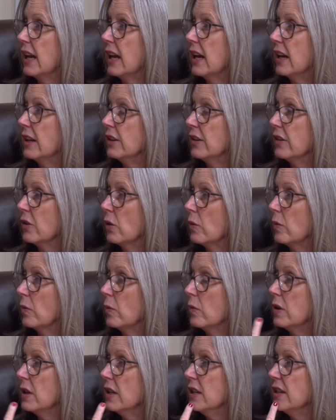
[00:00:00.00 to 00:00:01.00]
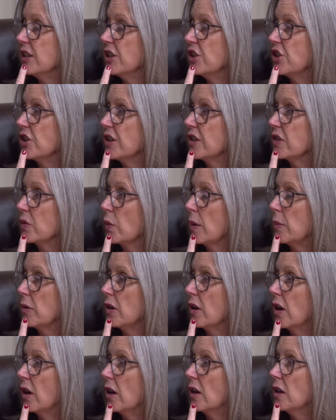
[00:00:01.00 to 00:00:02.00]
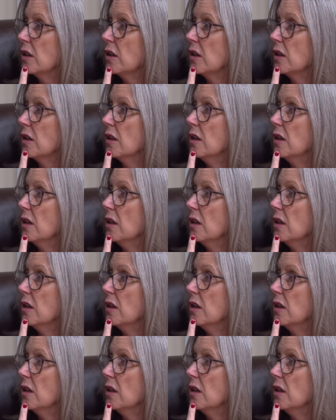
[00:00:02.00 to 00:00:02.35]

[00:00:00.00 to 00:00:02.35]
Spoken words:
and the Indigenous webinar,